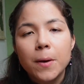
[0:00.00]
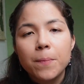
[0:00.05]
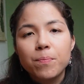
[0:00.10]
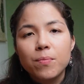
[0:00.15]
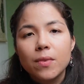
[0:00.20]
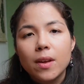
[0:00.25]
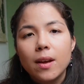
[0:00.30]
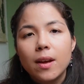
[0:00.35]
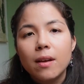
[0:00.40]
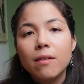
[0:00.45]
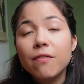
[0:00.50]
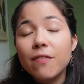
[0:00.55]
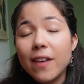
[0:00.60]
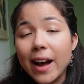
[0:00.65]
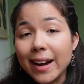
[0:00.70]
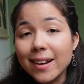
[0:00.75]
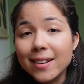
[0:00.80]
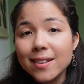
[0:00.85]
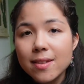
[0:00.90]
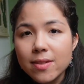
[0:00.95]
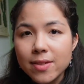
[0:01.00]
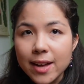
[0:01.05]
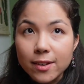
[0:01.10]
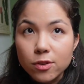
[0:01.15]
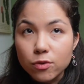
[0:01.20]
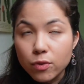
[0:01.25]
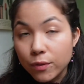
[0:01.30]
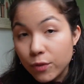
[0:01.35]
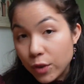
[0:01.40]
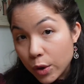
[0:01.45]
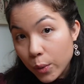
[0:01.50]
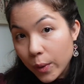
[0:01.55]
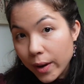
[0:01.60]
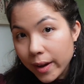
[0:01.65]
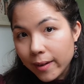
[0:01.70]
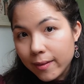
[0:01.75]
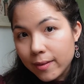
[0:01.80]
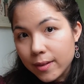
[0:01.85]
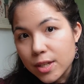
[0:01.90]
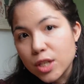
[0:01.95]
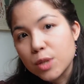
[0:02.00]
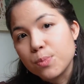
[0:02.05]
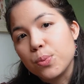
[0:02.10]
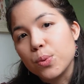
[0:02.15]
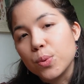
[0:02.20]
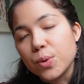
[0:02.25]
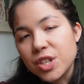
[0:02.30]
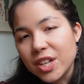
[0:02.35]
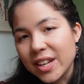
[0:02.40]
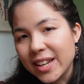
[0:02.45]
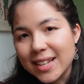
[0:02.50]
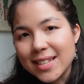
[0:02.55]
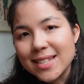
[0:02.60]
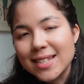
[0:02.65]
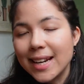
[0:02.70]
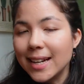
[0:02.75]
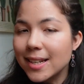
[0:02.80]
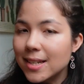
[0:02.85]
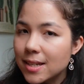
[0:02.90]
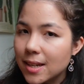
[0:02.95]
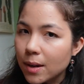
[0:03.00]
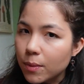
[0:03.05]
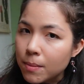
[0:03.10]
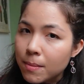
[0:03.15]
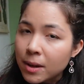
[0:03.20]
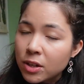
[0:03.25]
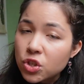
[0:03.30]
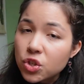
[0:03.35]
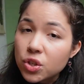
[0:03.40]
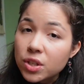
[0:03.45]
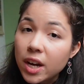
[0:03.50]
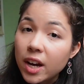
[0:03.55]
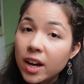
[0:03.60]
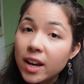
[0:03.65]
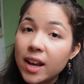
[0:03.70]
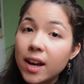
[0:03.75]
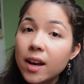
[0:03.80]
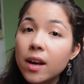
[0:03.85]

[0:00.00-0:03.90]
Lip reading: In fact, that reviewer in the Sporting Gazette that we mentioned earlier